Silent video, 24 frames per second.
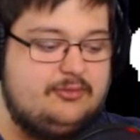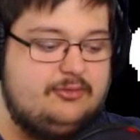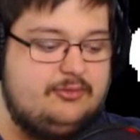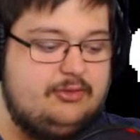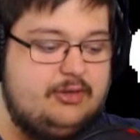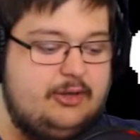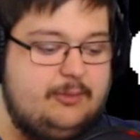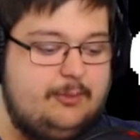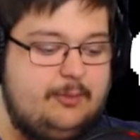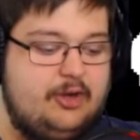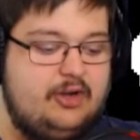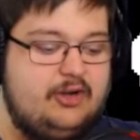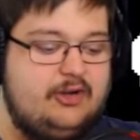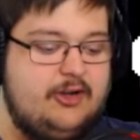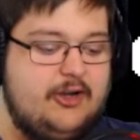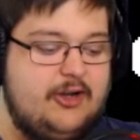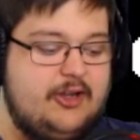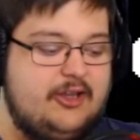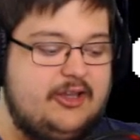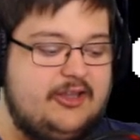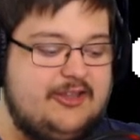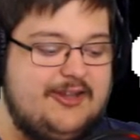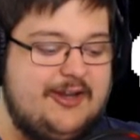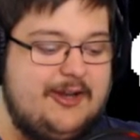Dreemurr,
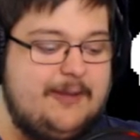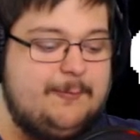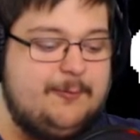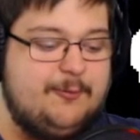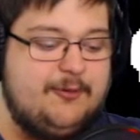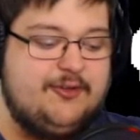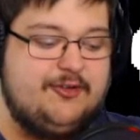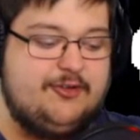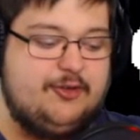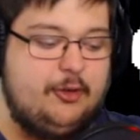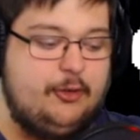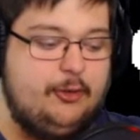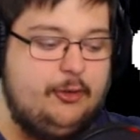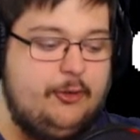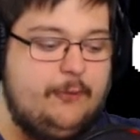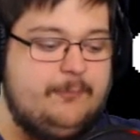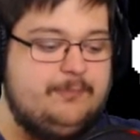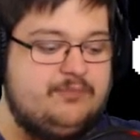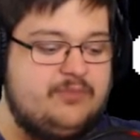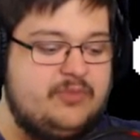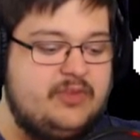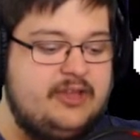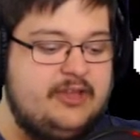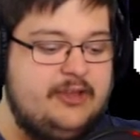can I please go
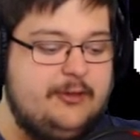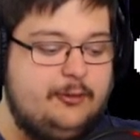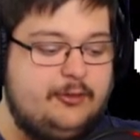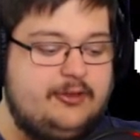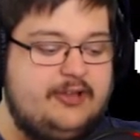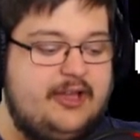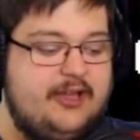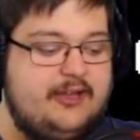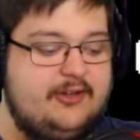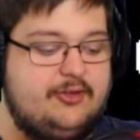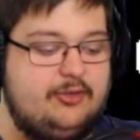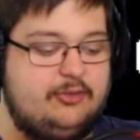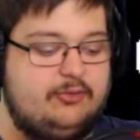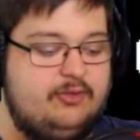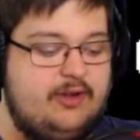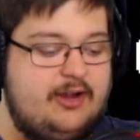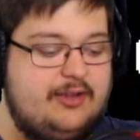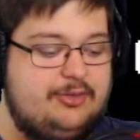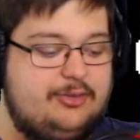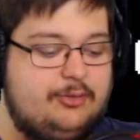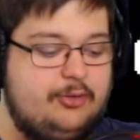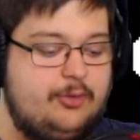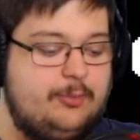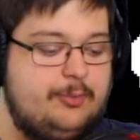home? He'll guide you
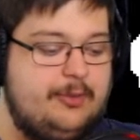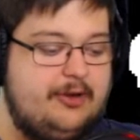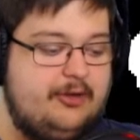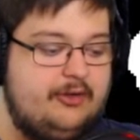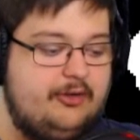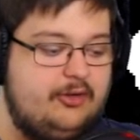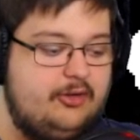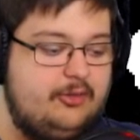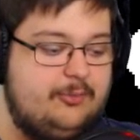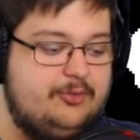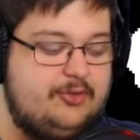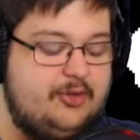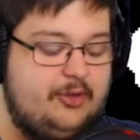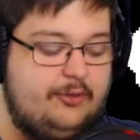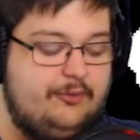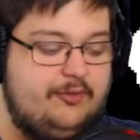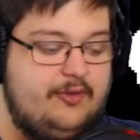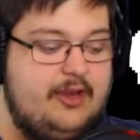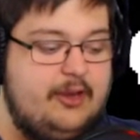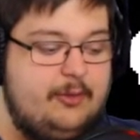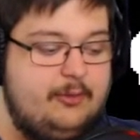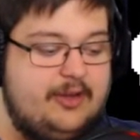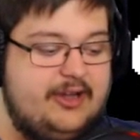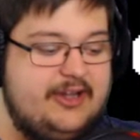right through the barrier
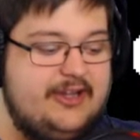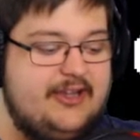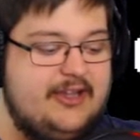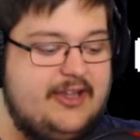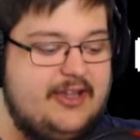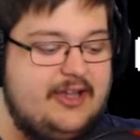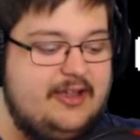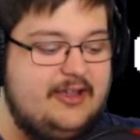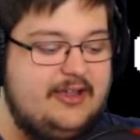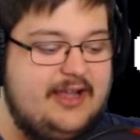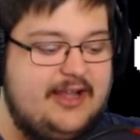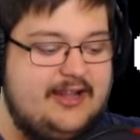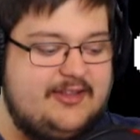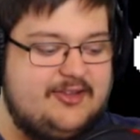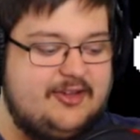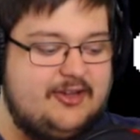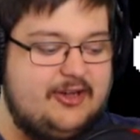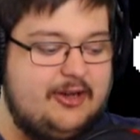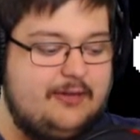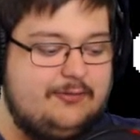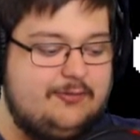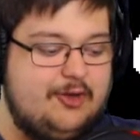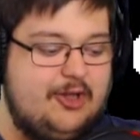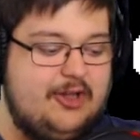himself. Anyway, that's
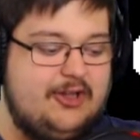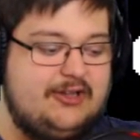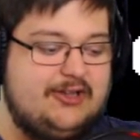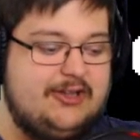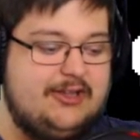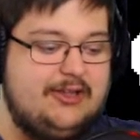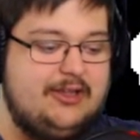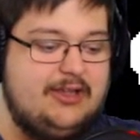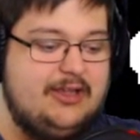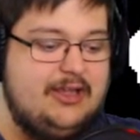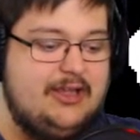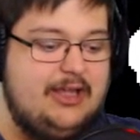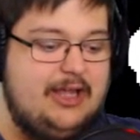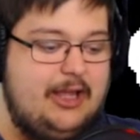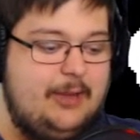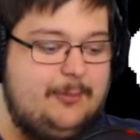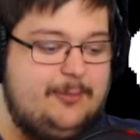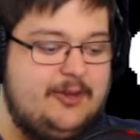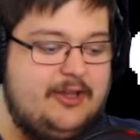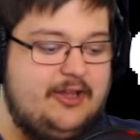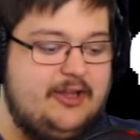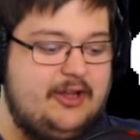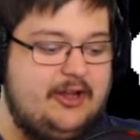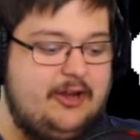enough talking. I'll
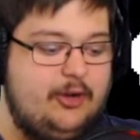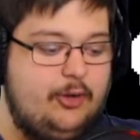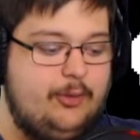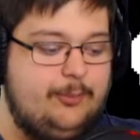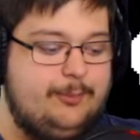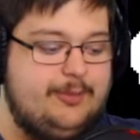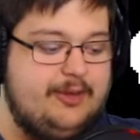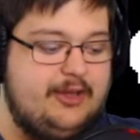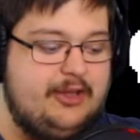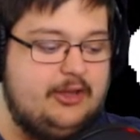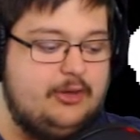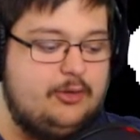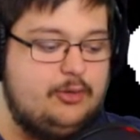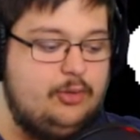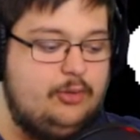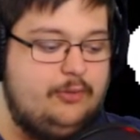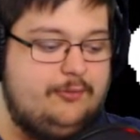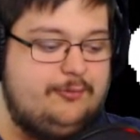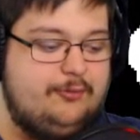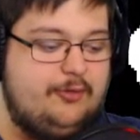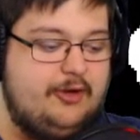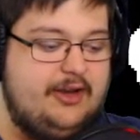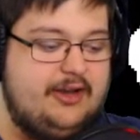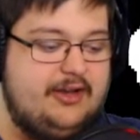be at home being a
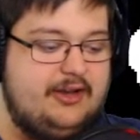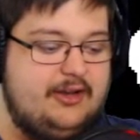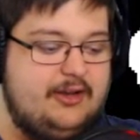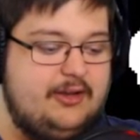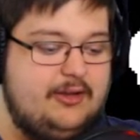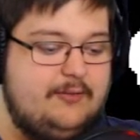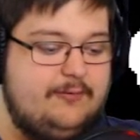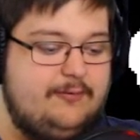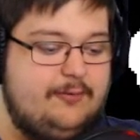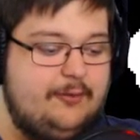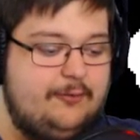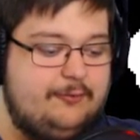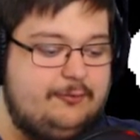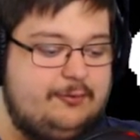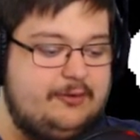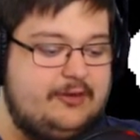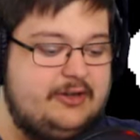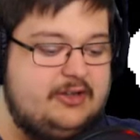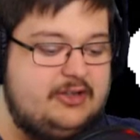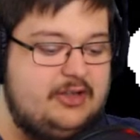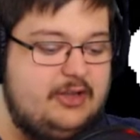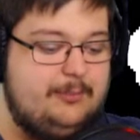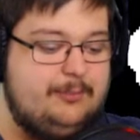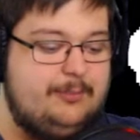cool friend. Feel
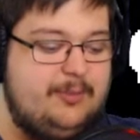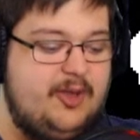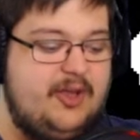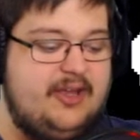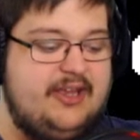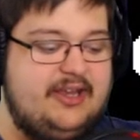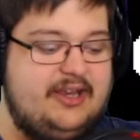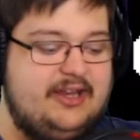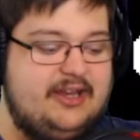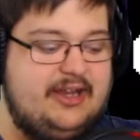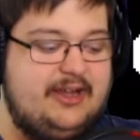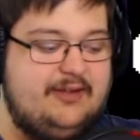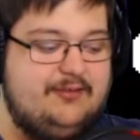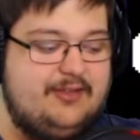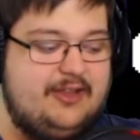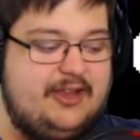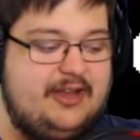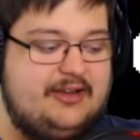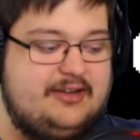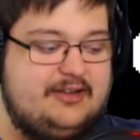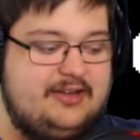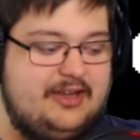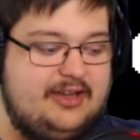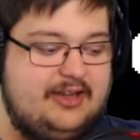free to come by and have
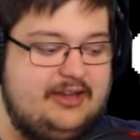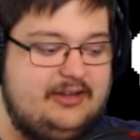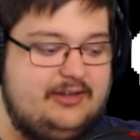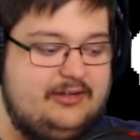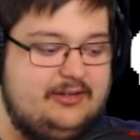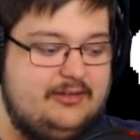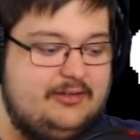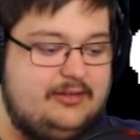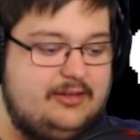that date.